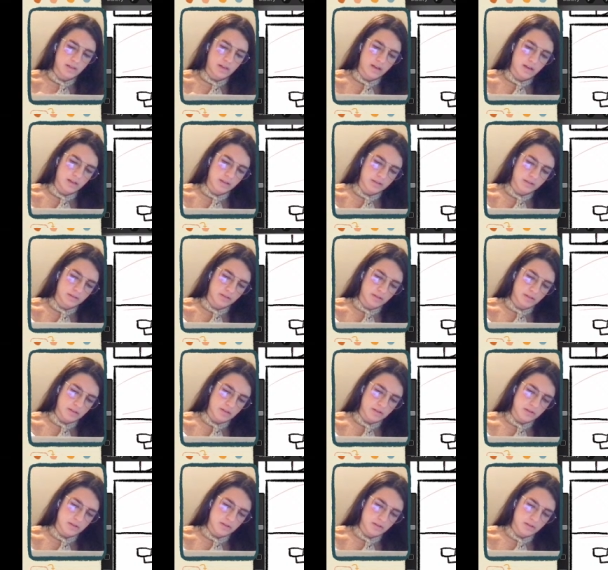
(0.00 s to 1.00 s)
to actually
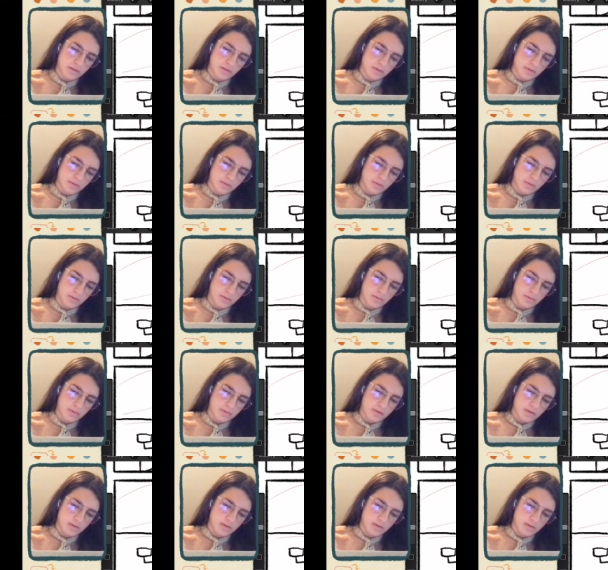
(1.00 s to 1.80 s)
do,